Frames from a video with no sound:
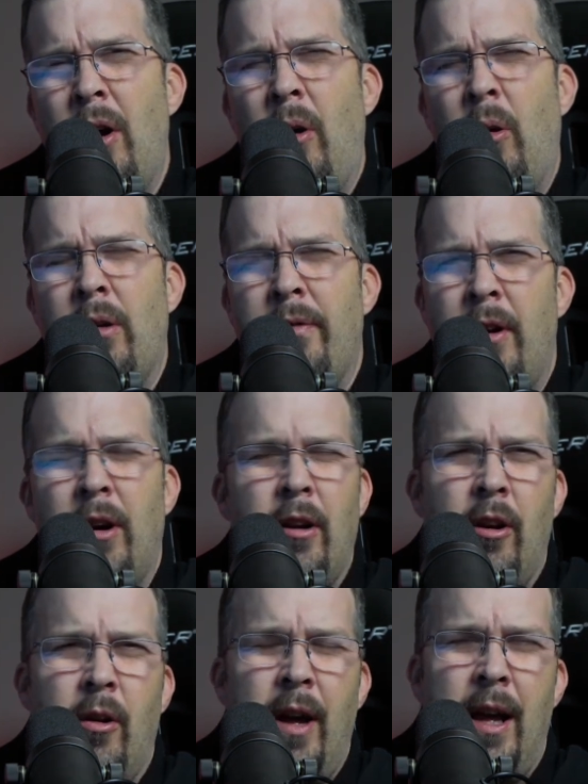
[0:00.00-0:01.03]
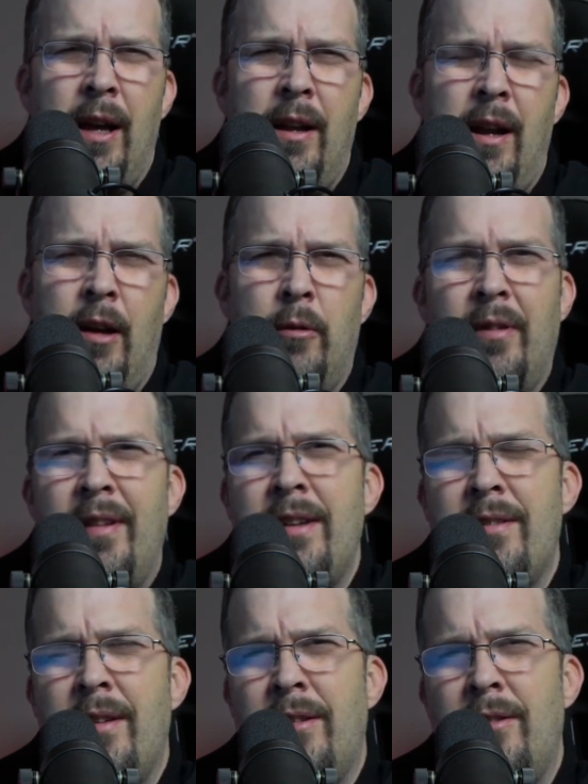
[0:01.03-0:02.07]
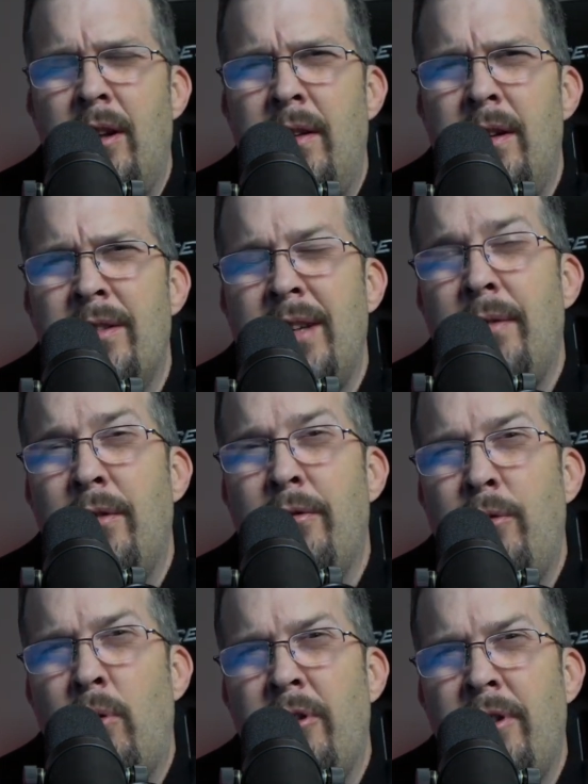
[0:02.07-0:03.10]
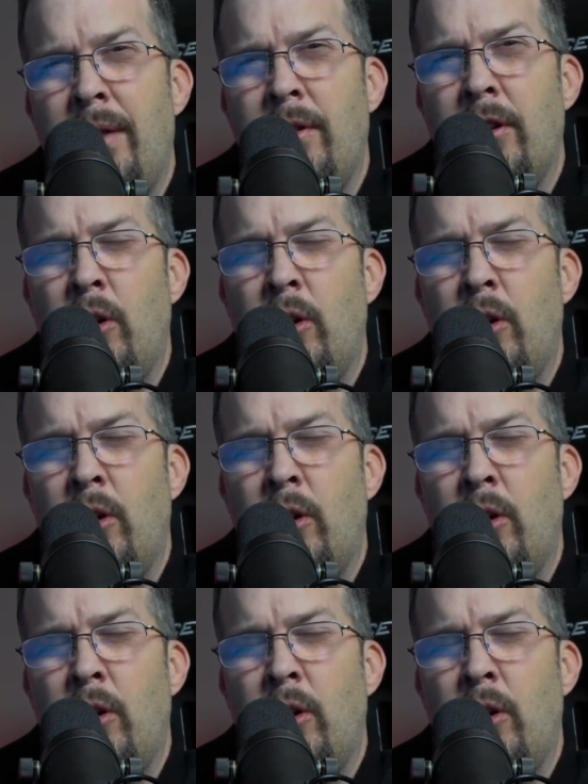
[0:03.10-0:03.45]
or if they're going to go ahead and release the 747